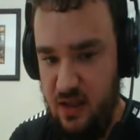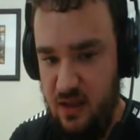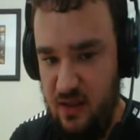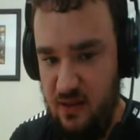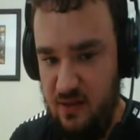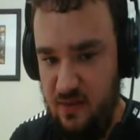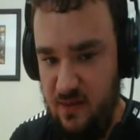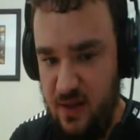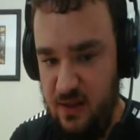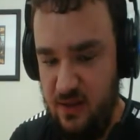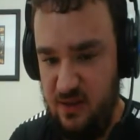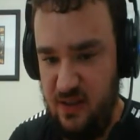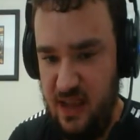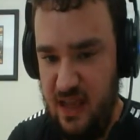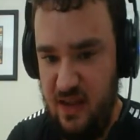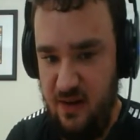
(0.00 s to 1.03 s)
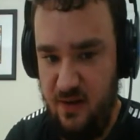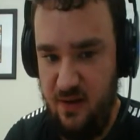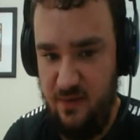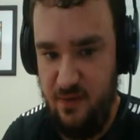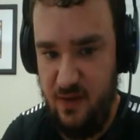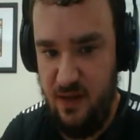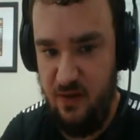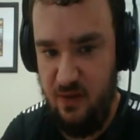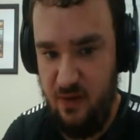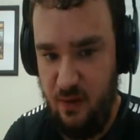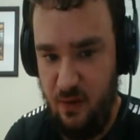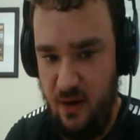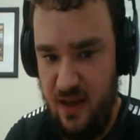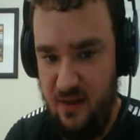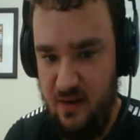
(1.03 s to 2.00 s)
his father's hand off into the
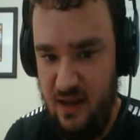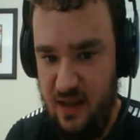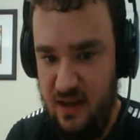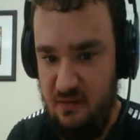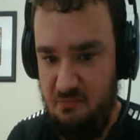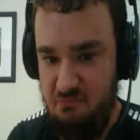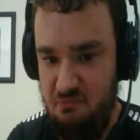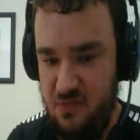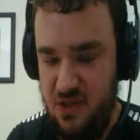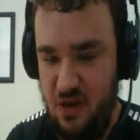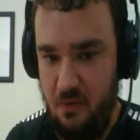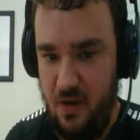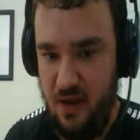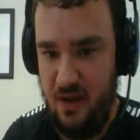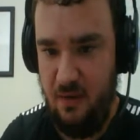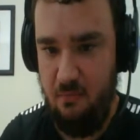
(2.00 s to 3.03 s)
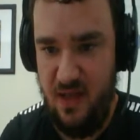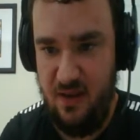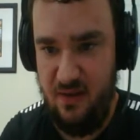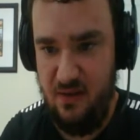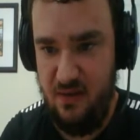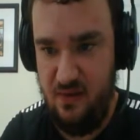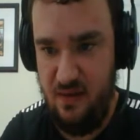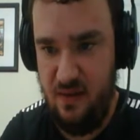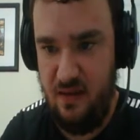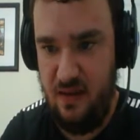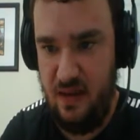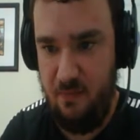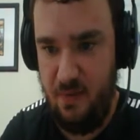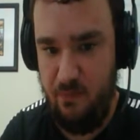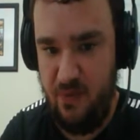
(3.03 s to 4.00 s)
ground, and Shigaraki picks it
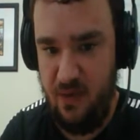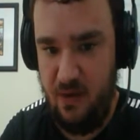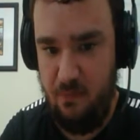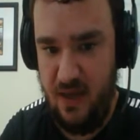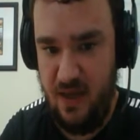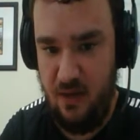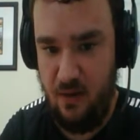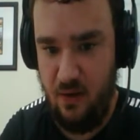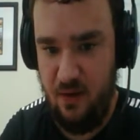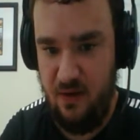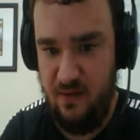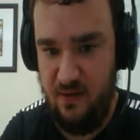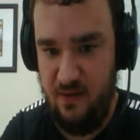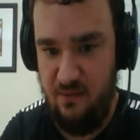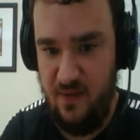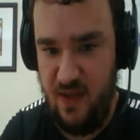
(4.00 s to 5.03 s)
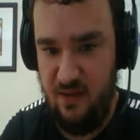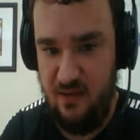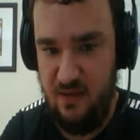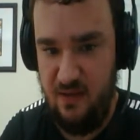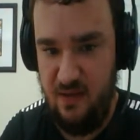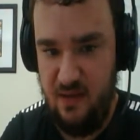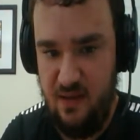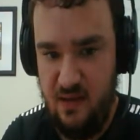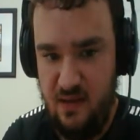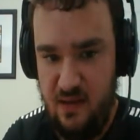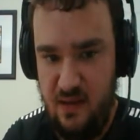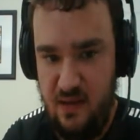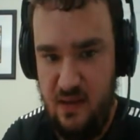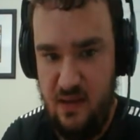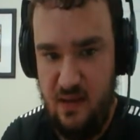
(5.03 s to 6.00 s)
up and put it back on his face.
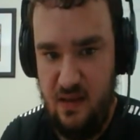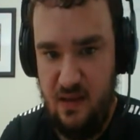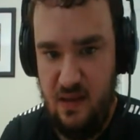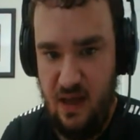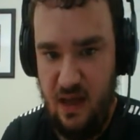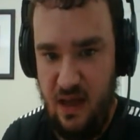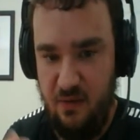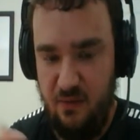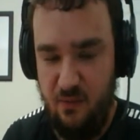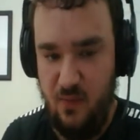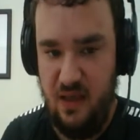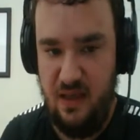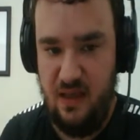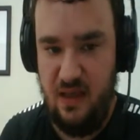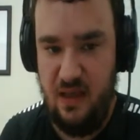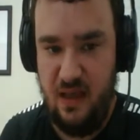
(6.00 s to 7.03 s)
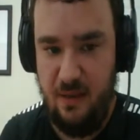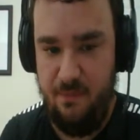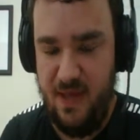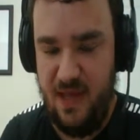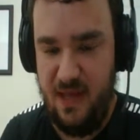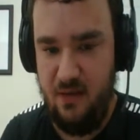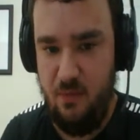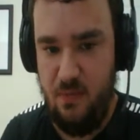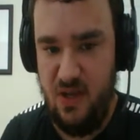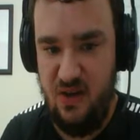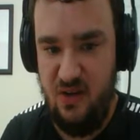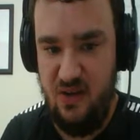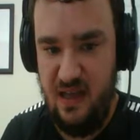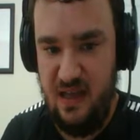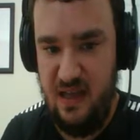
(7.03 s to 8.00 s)
And we cut back to
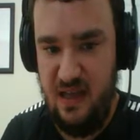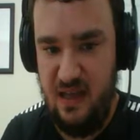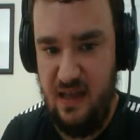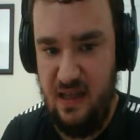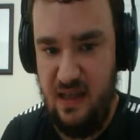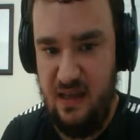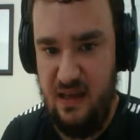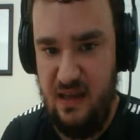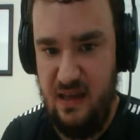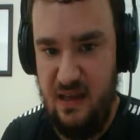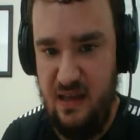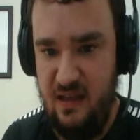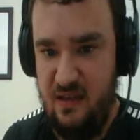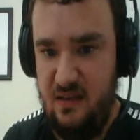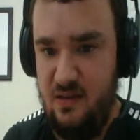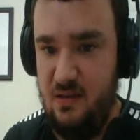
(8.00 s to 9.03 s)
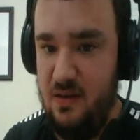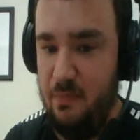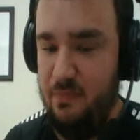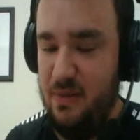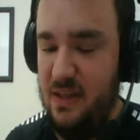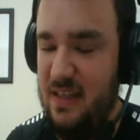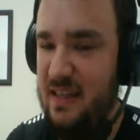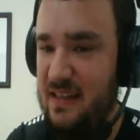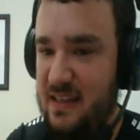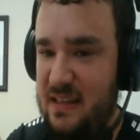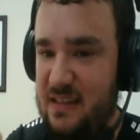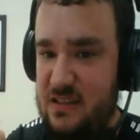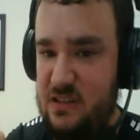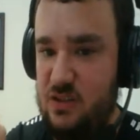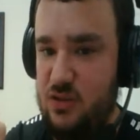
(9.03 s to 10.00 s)
Monday, and he completely
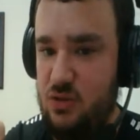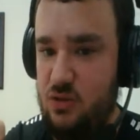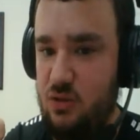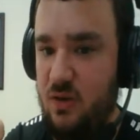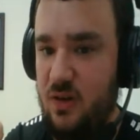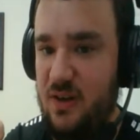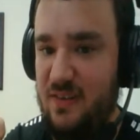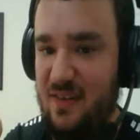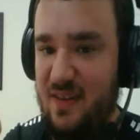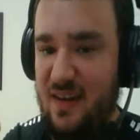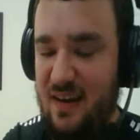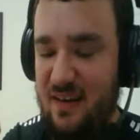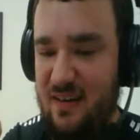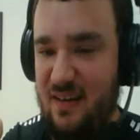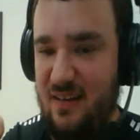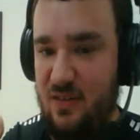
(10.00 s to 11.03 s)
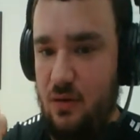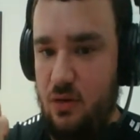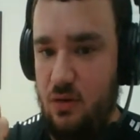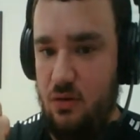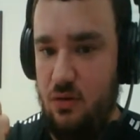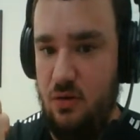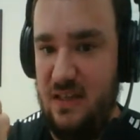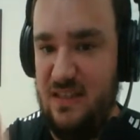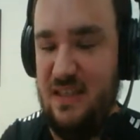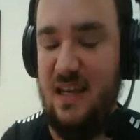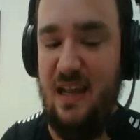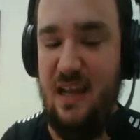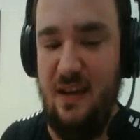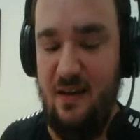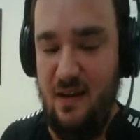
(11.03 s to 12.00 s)
destroys it and just
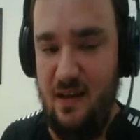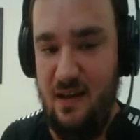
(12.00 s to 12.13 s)
crushing it,